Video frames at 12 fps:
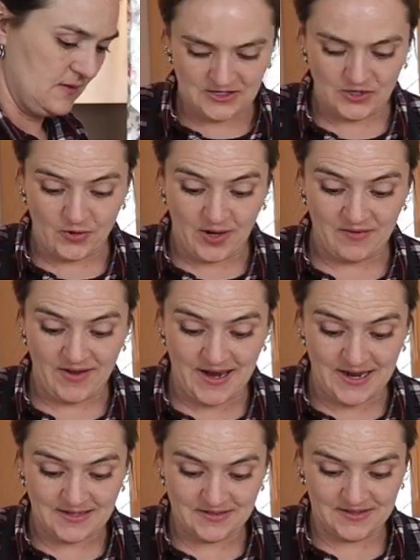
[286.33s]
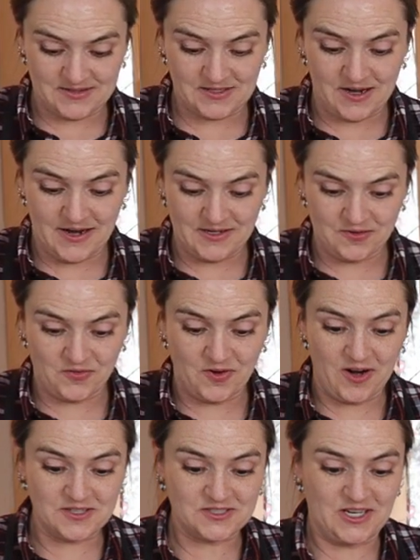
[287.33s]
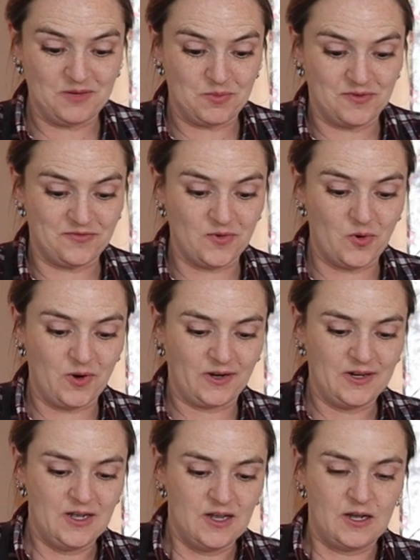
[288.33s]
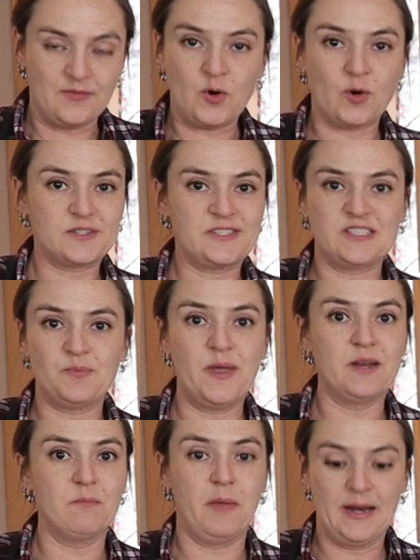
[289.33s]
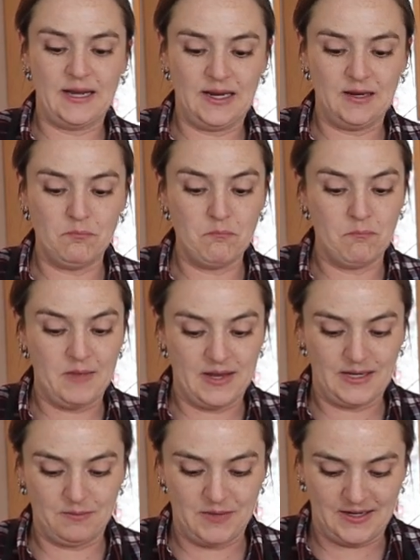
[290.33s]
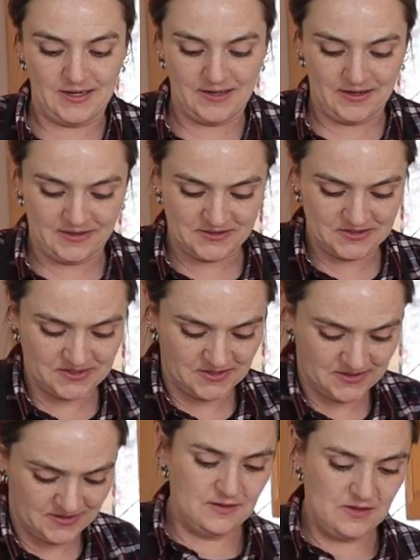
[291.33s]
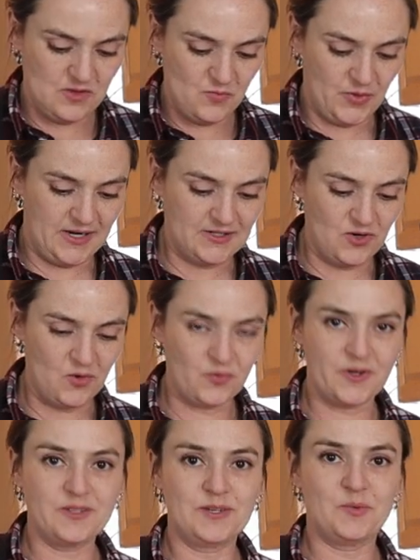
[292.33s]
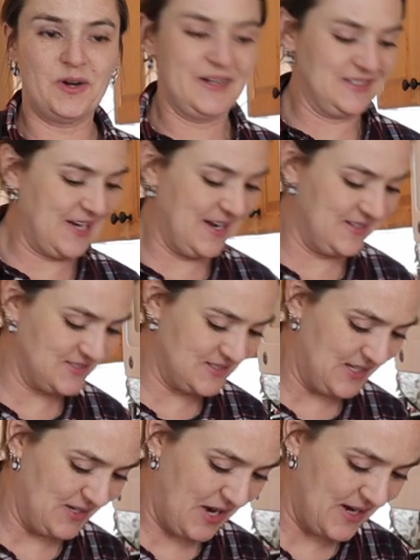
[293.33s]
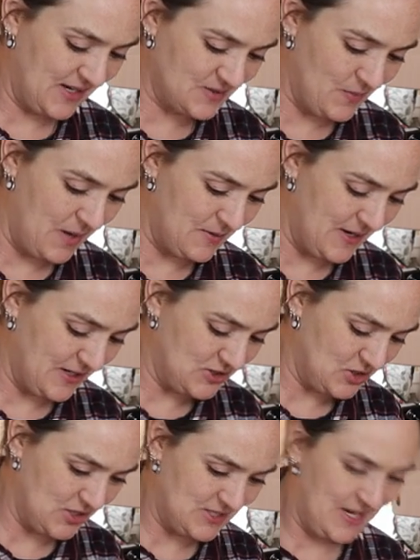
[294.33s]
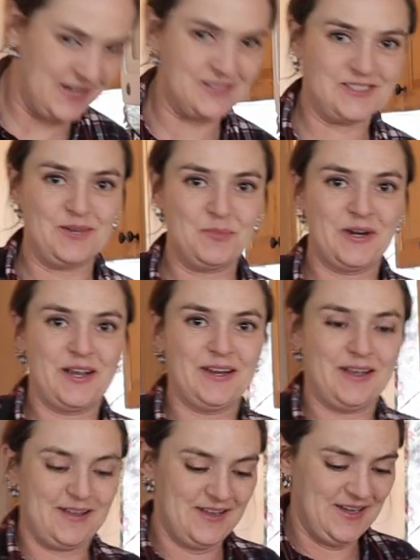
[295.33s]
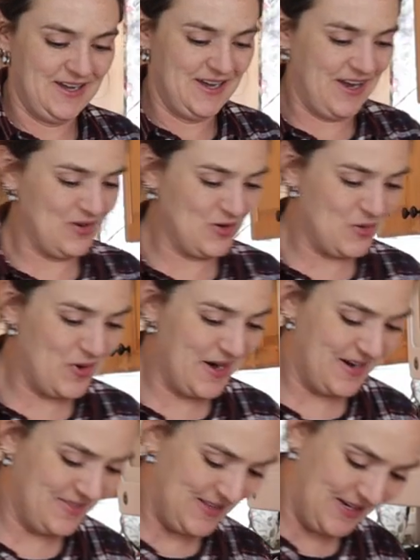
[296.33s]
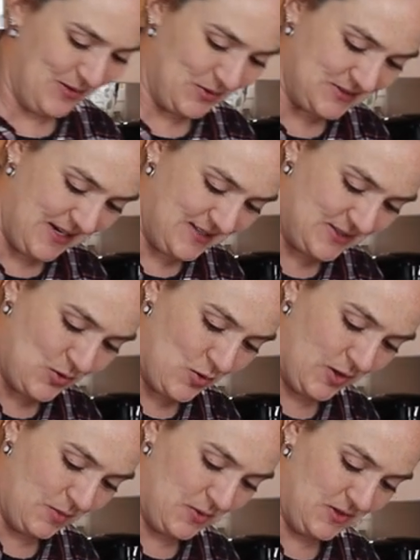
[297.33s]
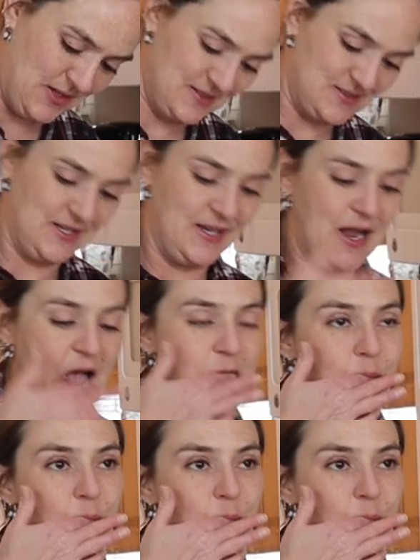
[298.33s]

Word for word: You know, I've had this kind of frosting before. Of course, it's been many, many, many years. But I don't really want to taste it. I guess maybe I should taste it, but I, I don't know why I think it will taste horrible. Let's see.